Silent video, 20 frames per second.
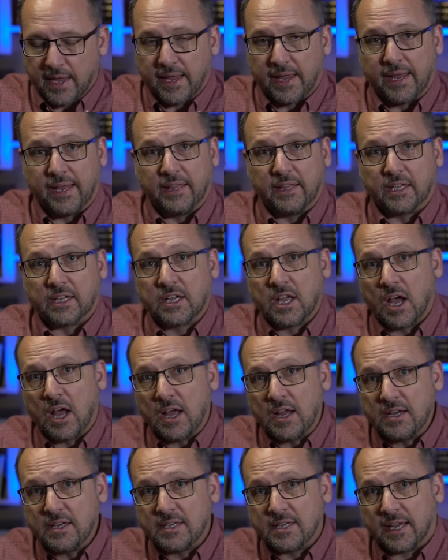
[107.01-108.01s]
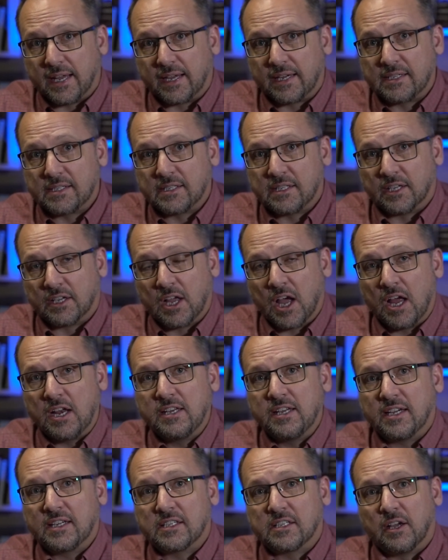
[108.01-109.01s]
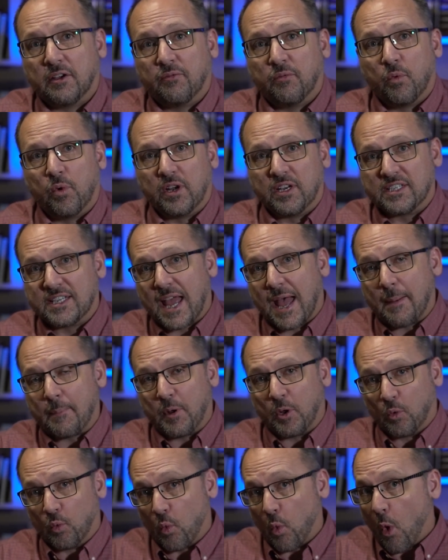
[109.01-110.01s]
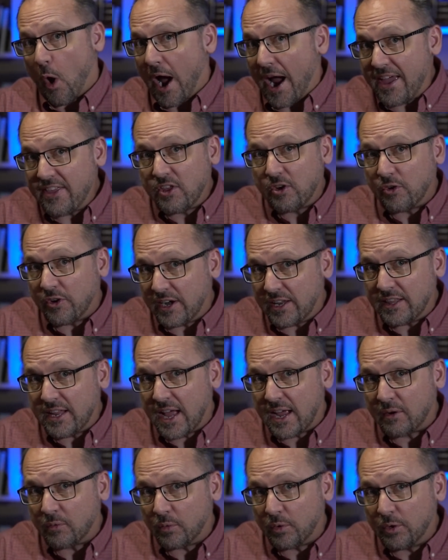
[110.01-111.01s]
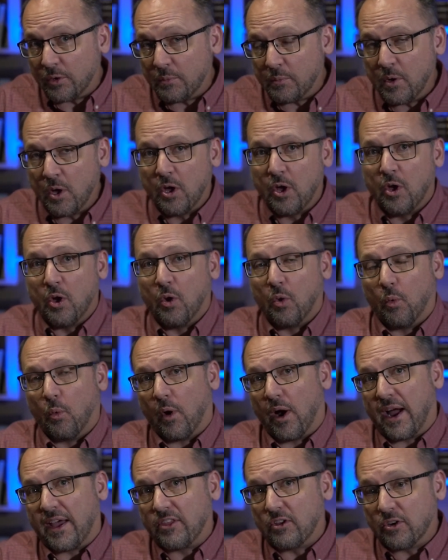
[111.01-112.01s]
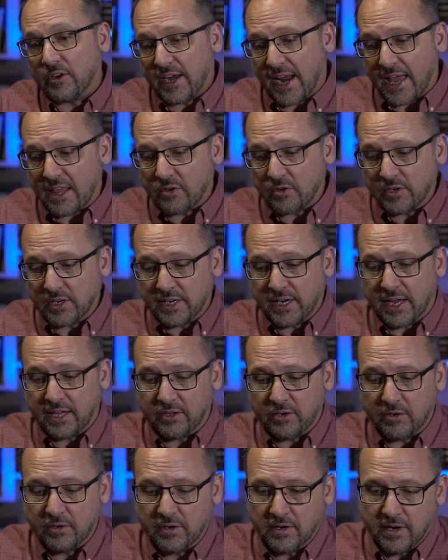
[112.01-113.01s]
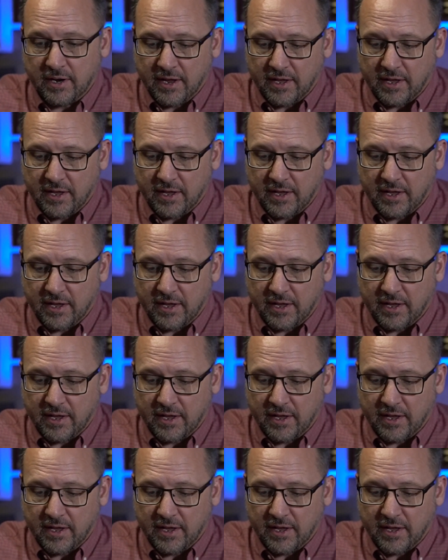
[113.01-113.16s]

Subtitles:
In the context of what is happening, why they're in that room, why they're gathering together